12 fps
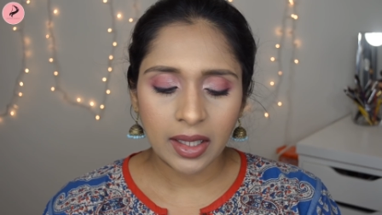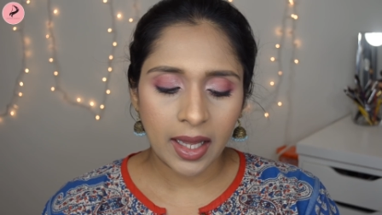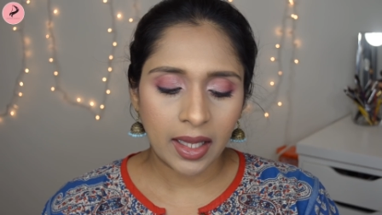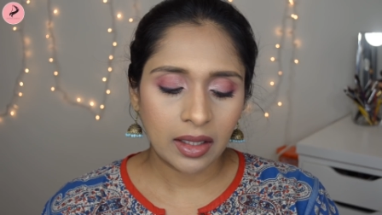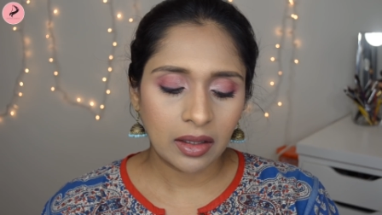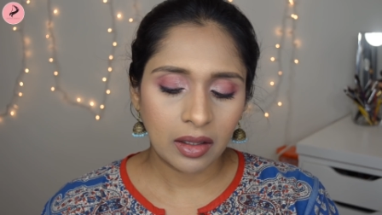
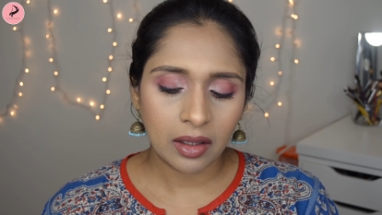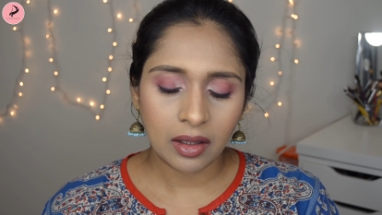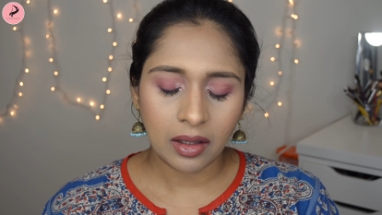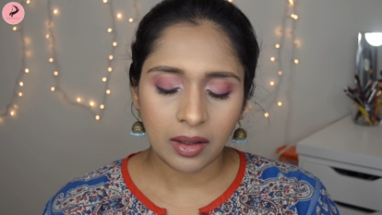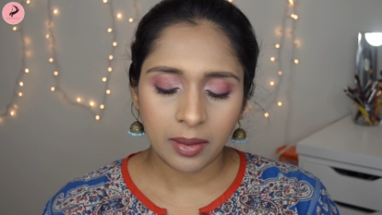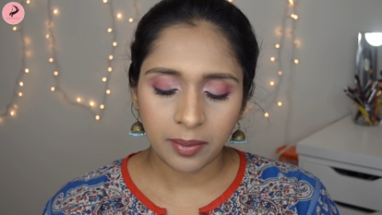than
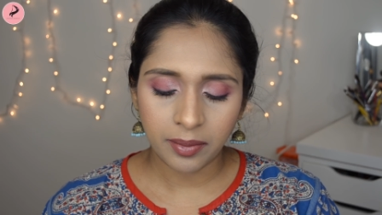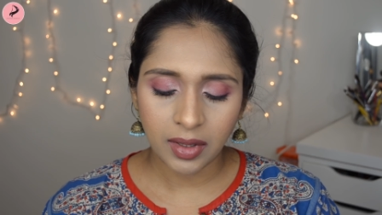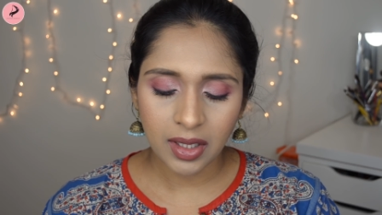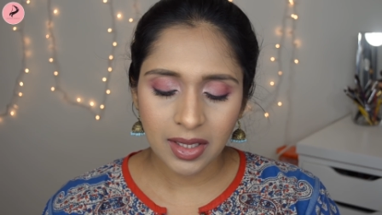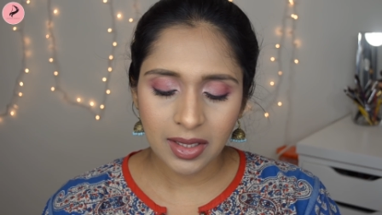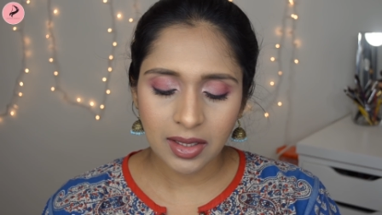
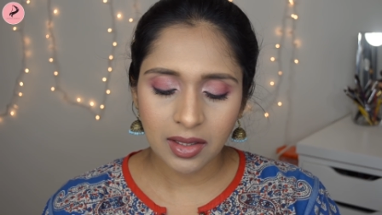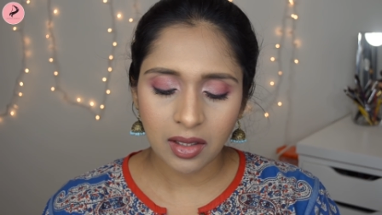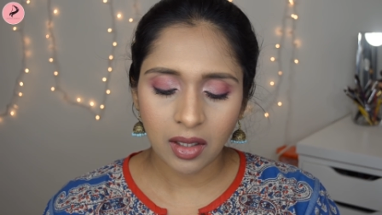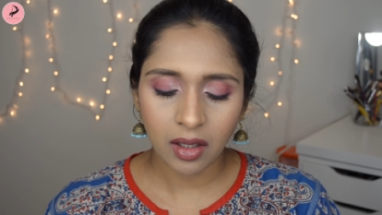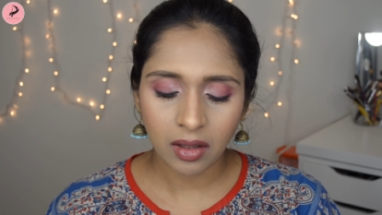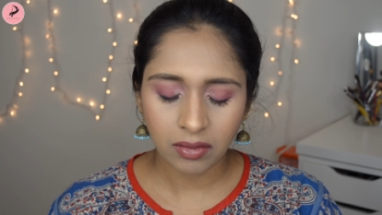this,
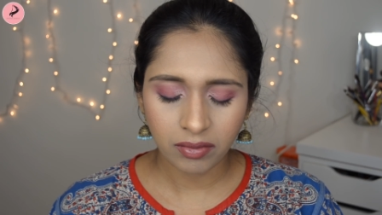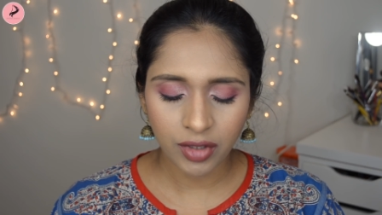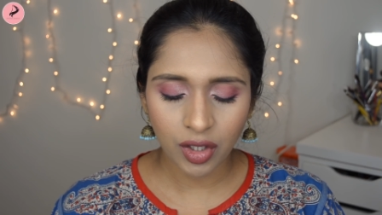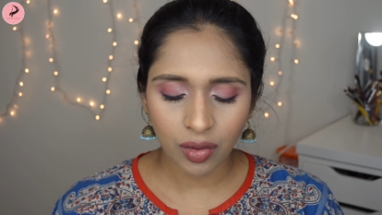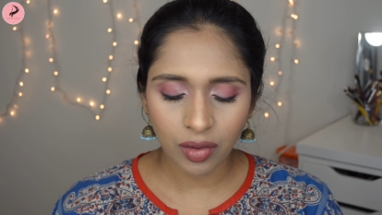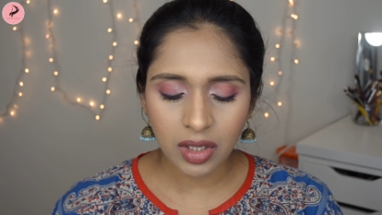
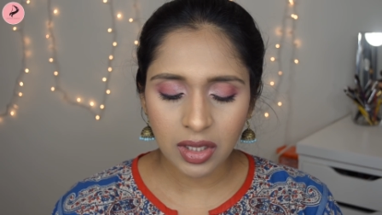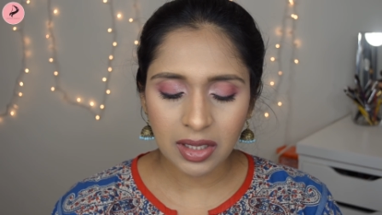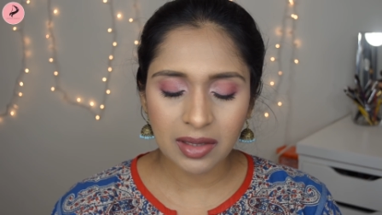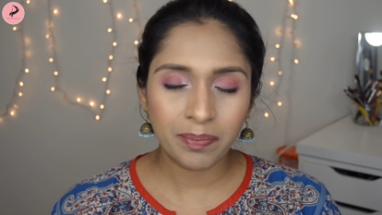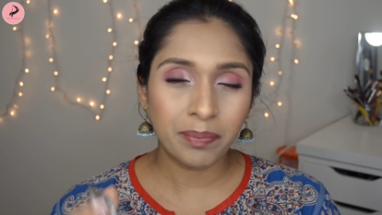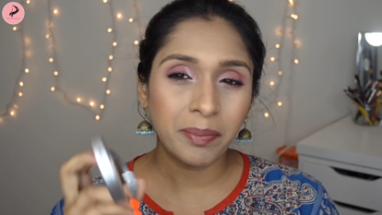you know, just
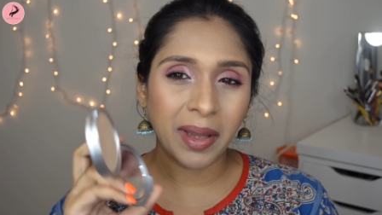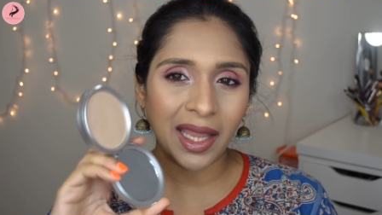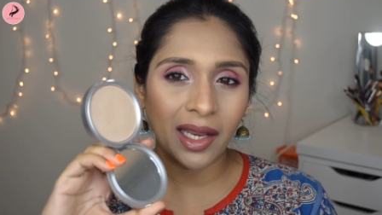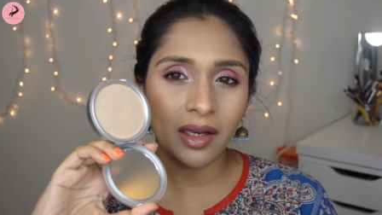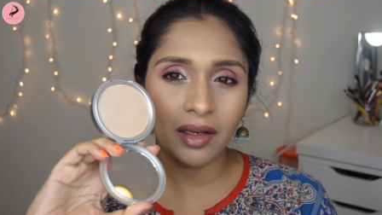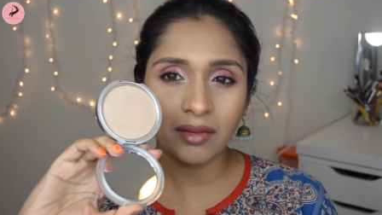
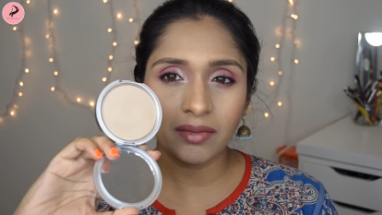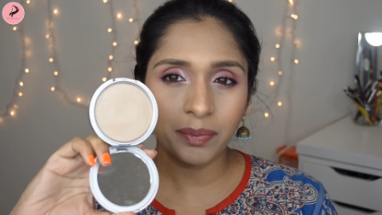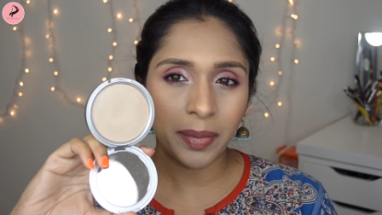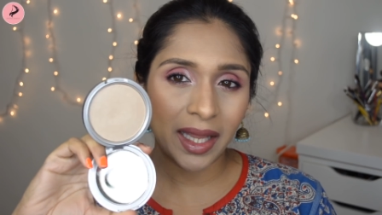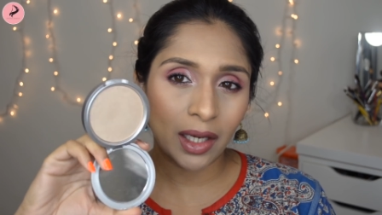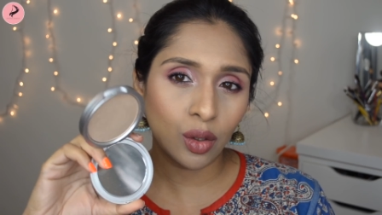pale
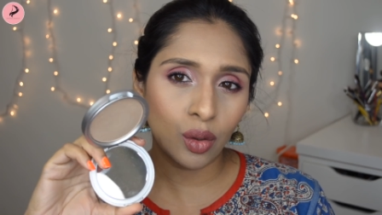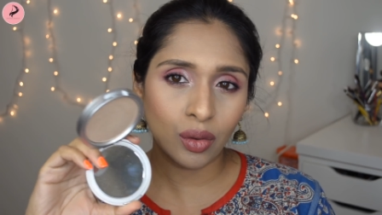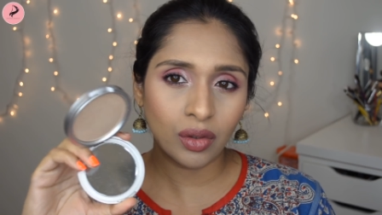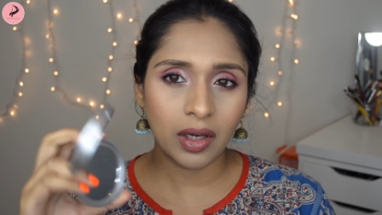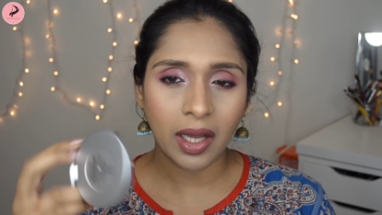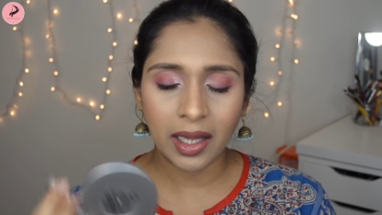
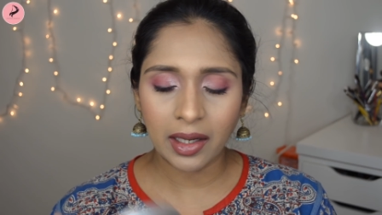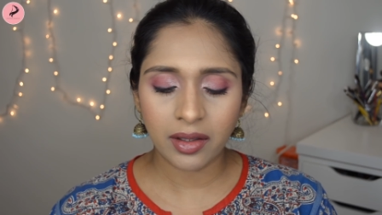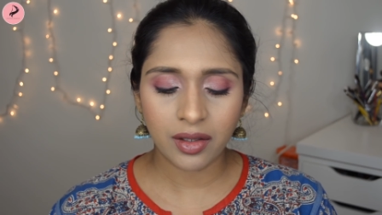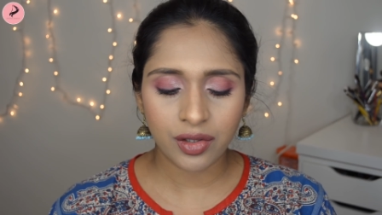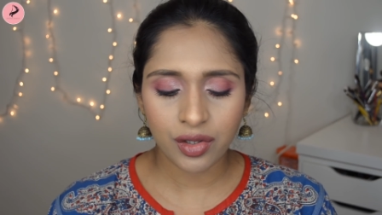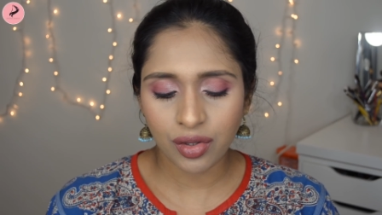gold
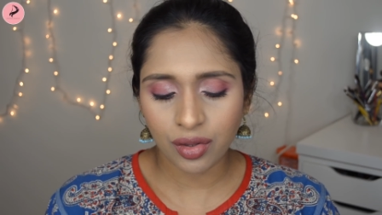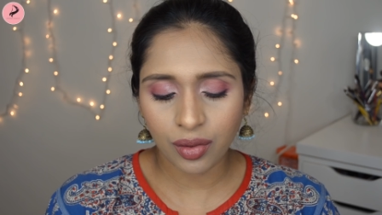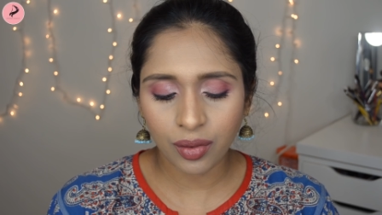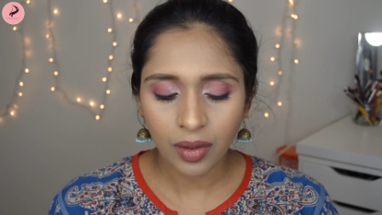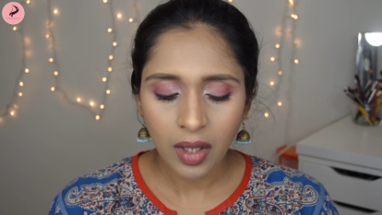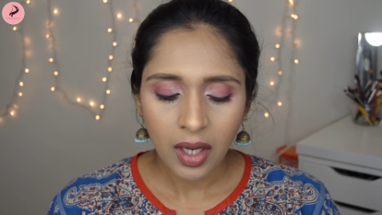highlighter.
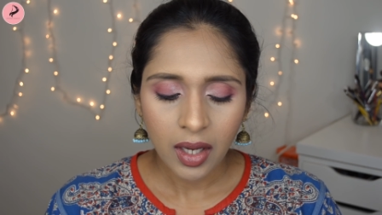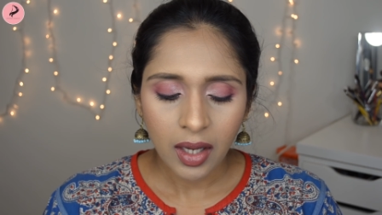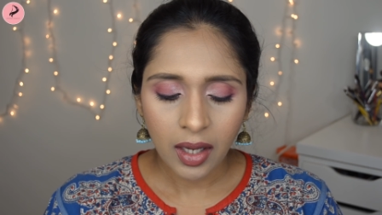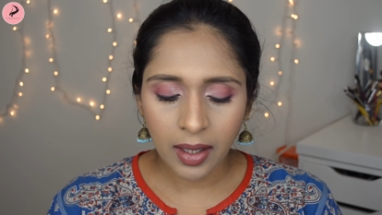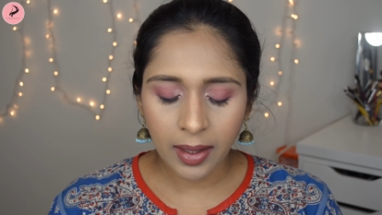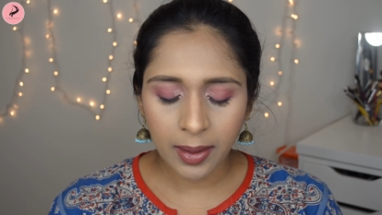So
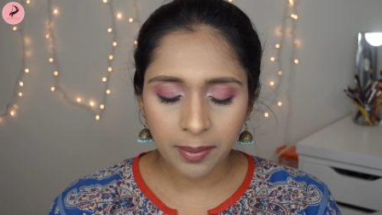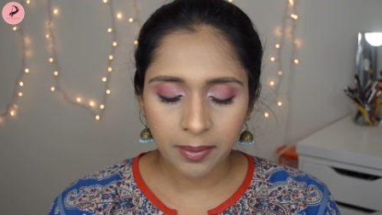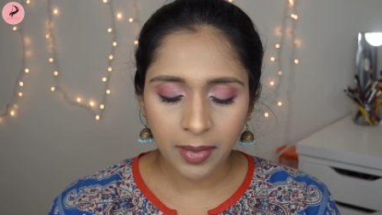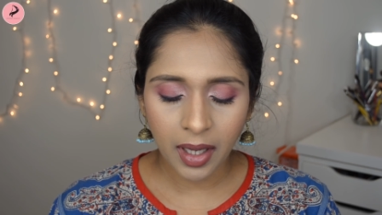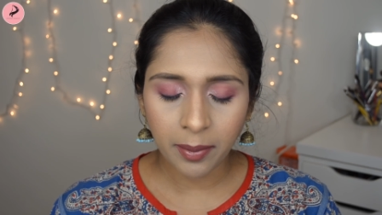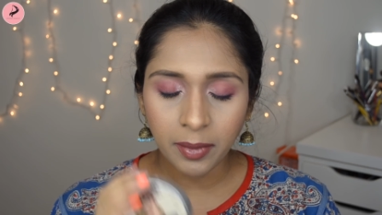
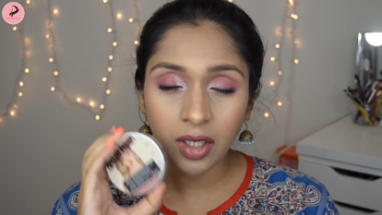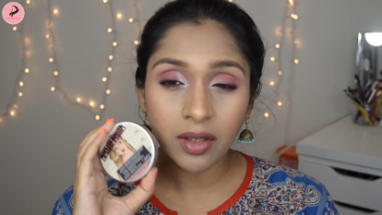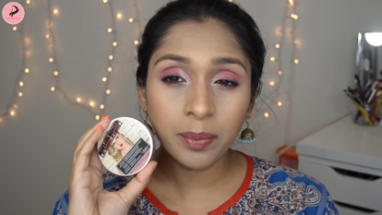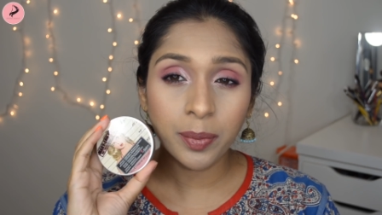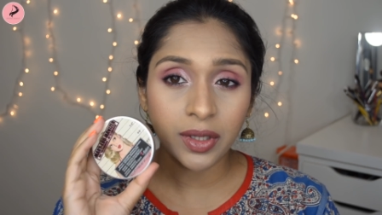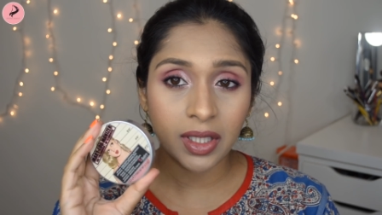I'm
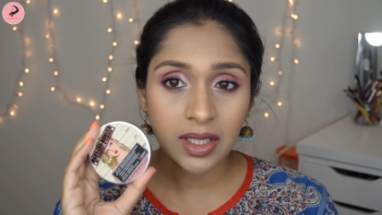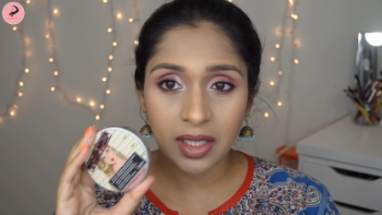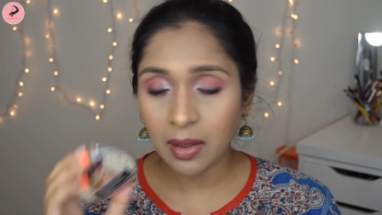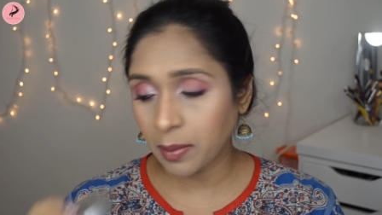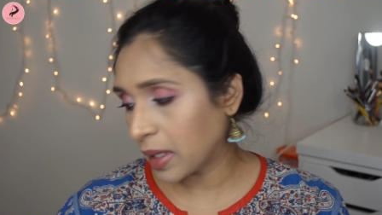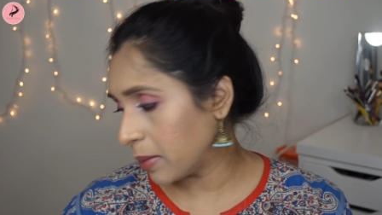gonna put this
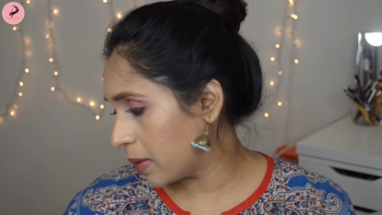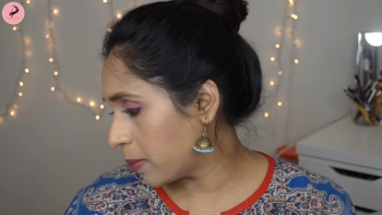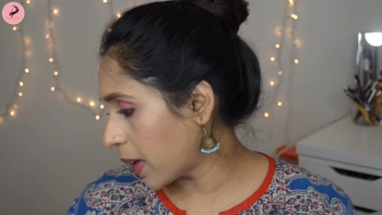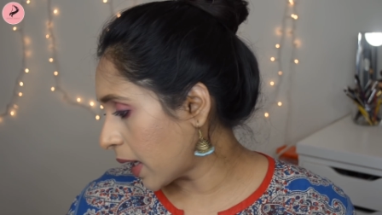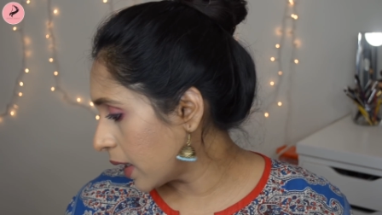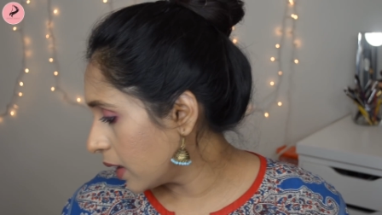in the maybe
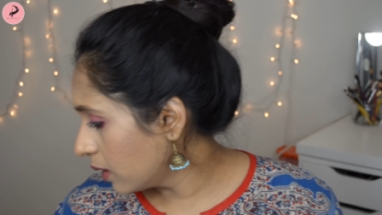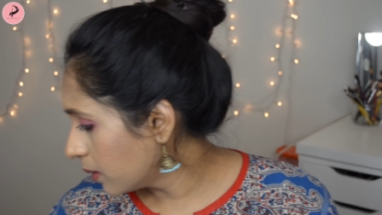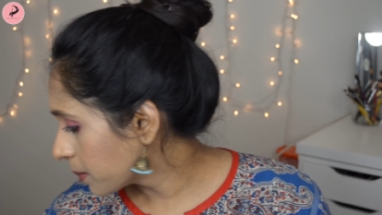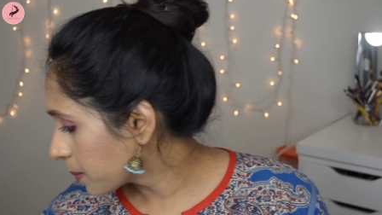pile.